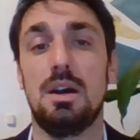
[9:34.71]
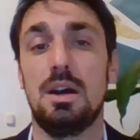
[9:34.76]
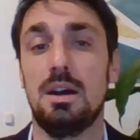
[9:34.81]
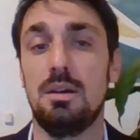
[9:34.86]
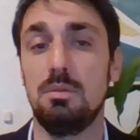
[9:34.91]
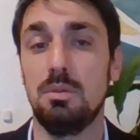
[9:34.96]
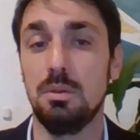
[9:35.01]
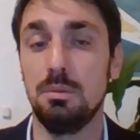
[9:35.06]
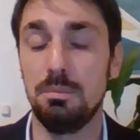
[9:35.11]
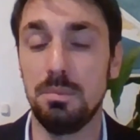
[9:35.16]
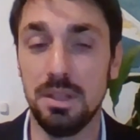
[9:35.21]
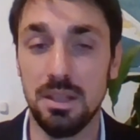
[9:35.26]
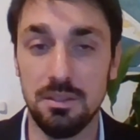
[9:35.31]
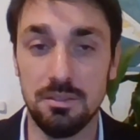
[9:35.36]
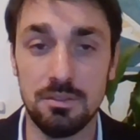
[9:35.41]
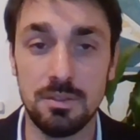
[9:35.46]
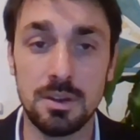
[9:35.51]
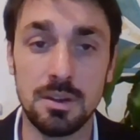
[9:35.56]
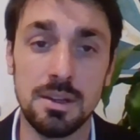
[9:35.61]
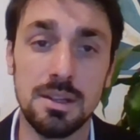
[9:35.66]
I will
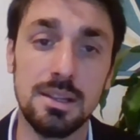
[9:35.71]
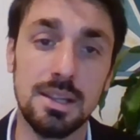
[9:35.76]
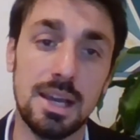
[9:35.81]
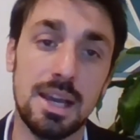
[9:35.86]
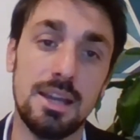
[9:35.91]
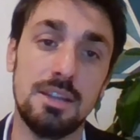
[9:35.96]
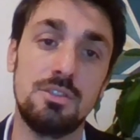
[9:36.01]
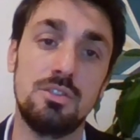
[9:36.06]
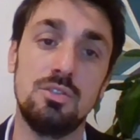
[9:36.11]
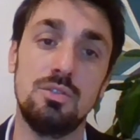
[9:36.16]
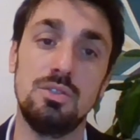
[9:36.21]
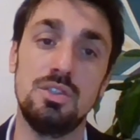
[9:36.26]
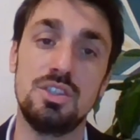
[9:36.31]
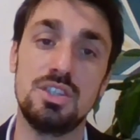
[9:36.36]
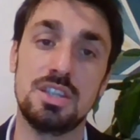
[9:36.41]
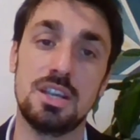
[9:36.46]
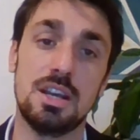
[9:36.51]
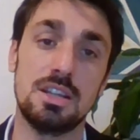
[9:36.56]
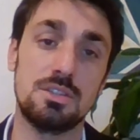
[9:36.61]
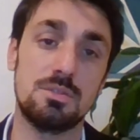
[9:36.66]
be very glad to
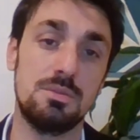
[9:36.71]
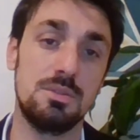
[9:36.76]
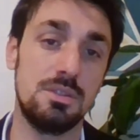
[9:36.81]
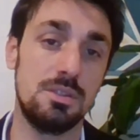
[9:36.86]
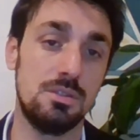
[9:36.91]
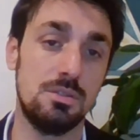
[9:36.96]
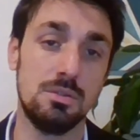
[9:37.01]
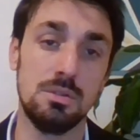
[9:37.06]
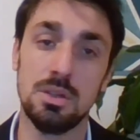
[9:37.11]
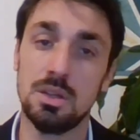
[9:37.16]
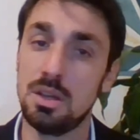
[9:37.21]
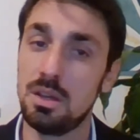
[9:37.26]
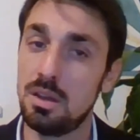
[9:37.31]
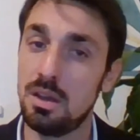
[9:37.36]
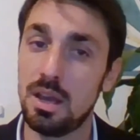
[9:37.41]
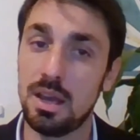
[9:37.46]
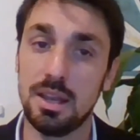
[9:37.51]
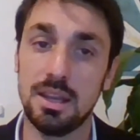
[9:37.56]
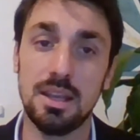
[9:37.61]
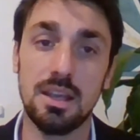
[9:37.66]
discuss with you
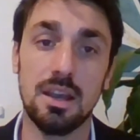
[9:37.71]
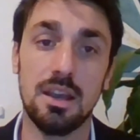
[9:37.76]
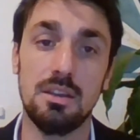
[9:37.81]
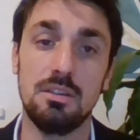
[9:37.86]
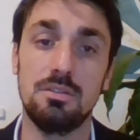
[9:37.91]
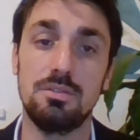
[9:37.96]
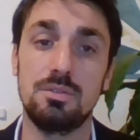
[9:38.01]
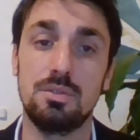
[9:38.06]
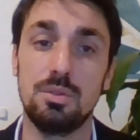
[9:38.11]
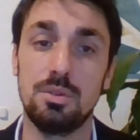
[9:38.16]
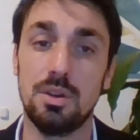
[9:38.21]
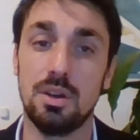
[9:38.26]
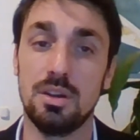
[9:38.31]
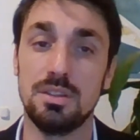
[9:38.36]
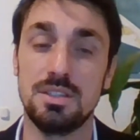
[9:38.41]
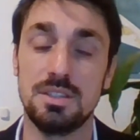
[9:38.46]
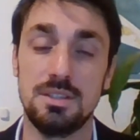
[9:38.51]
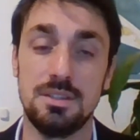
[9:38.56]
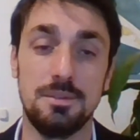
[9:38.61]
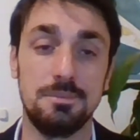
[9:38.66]
any kind of
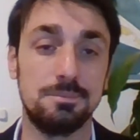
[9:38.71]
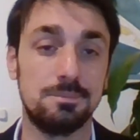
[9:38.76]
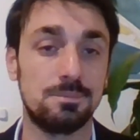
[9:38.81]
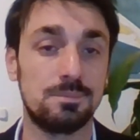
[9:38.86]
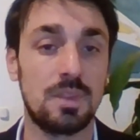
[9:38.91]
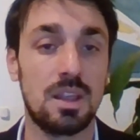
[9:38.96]
curiosity.